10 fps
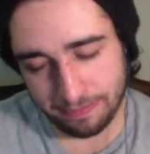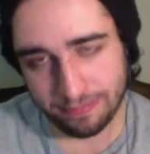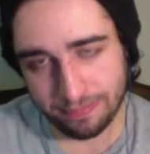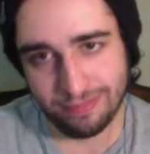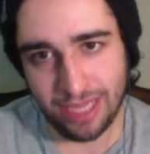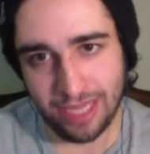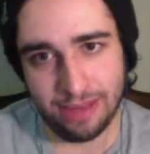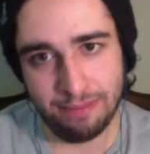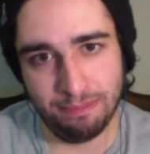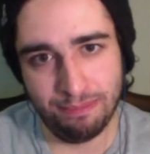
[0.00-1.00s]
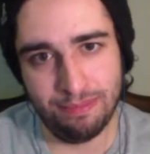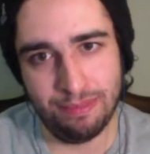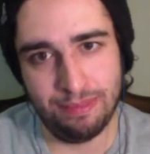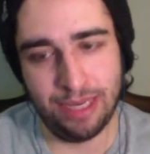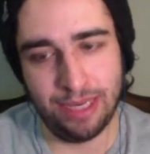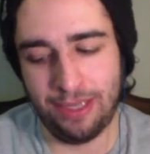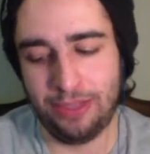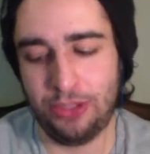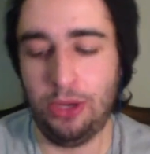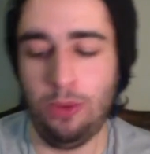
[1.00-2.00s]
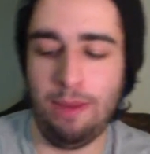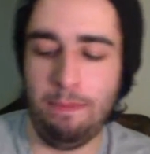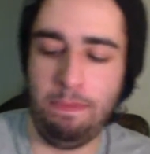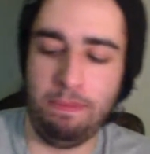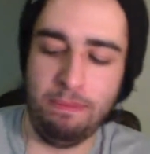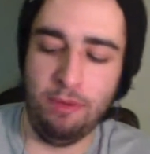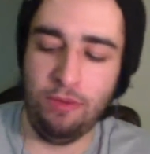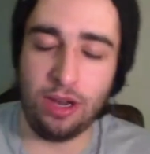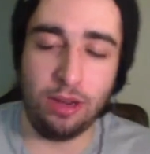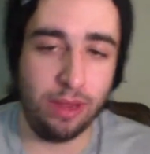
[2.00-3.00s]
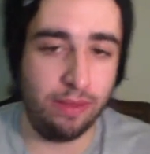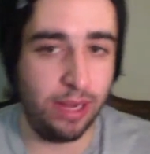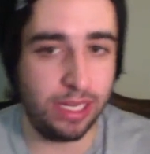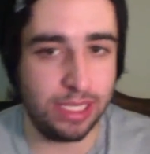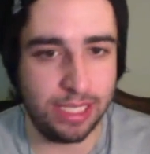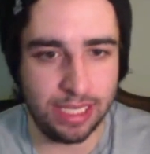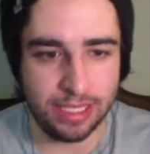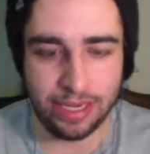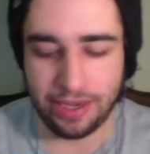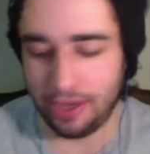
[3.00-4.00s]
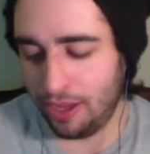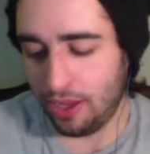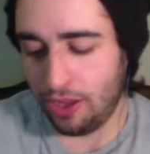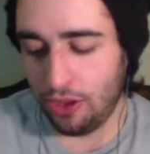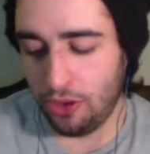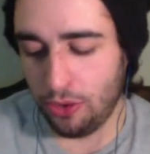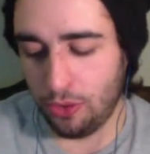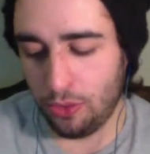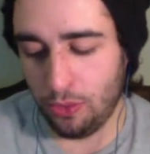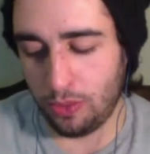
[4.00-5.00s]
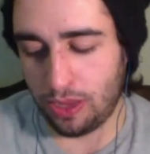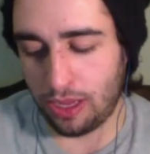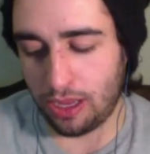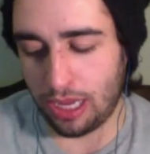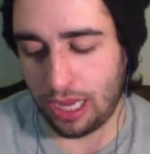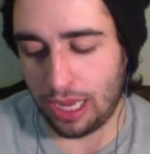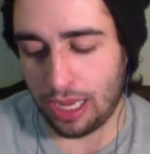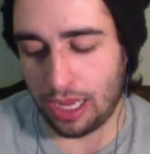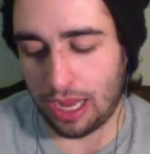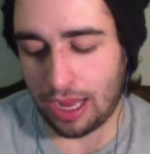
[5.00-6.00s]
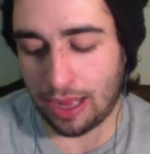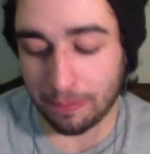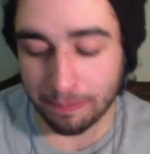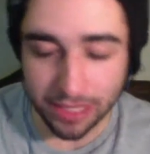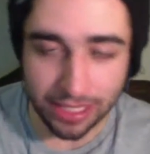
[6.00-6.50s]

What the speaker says: Yeah, I agree. So, moving on, we have our next contestant, who I'm gonna